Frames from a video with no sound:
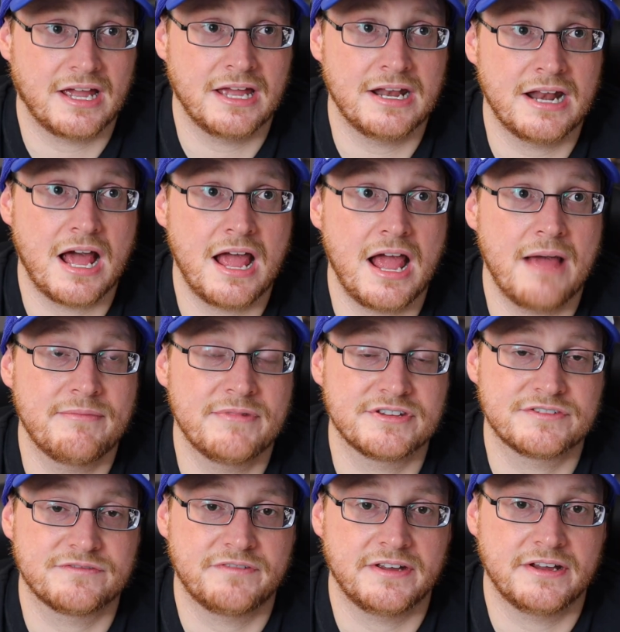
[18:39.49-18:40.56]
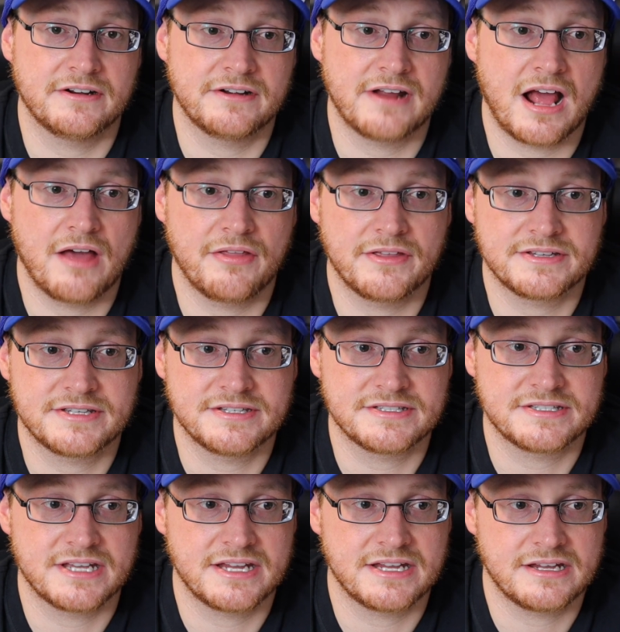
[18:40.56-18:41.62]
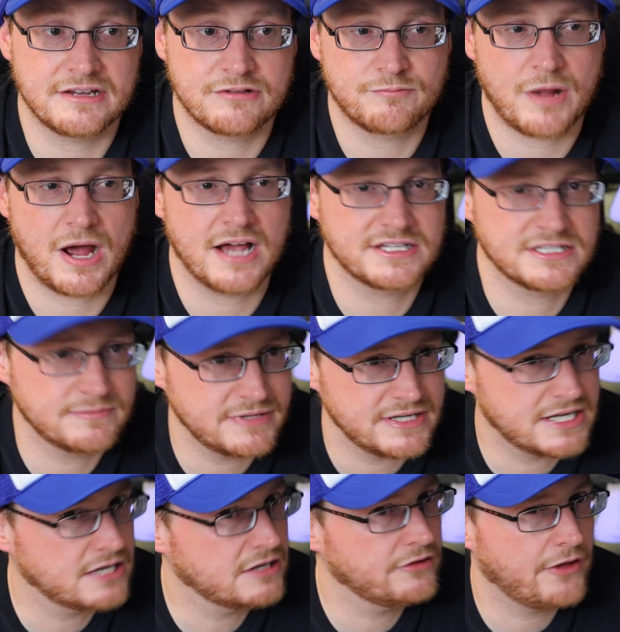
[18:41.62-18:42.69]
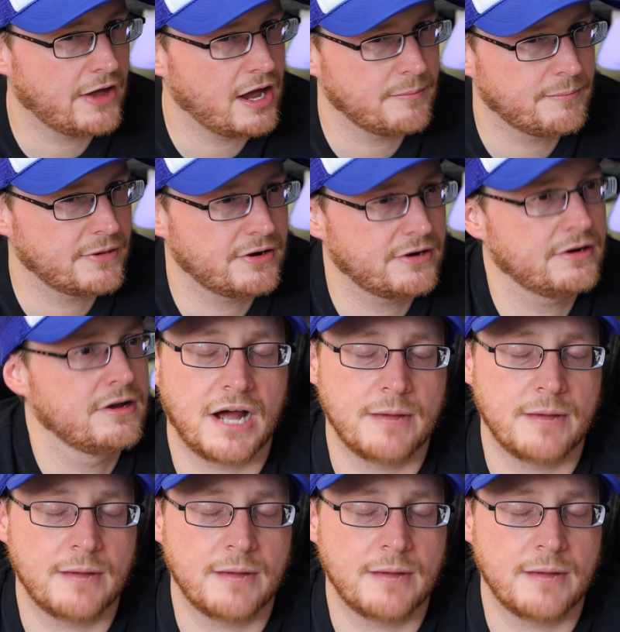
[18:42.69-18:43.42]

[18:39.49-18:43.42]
And I have this fear now that since they possibly killed Hopper,